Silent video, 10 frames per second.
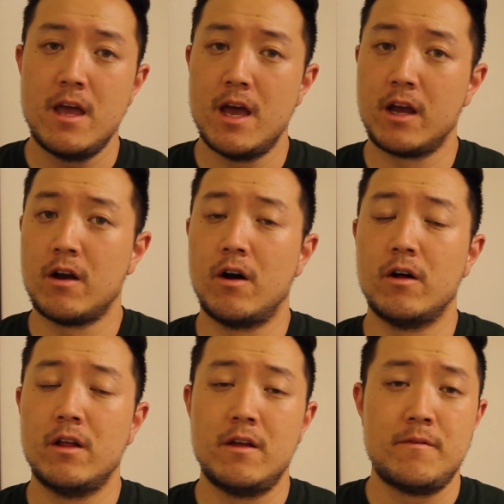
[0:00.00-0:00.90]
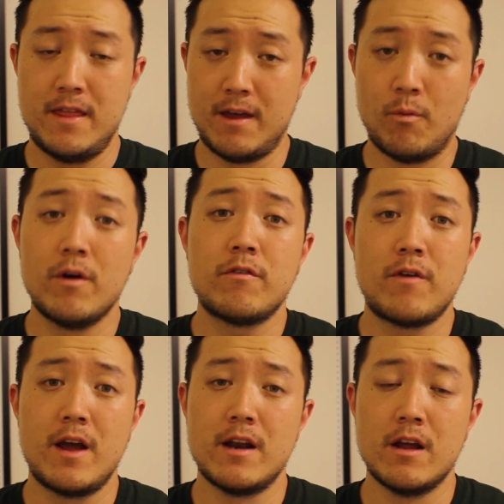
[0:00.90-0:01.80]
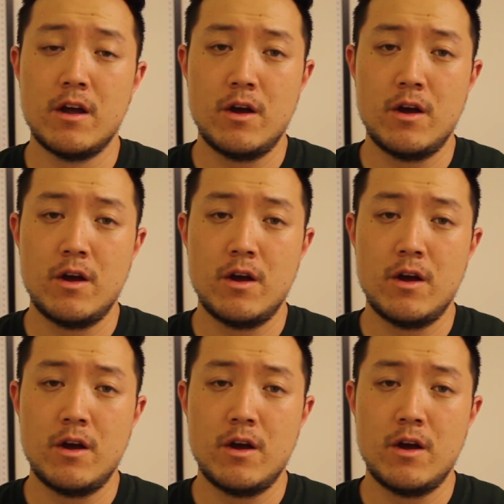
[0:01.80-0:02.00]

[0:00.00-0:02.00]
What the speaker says: and call that one friend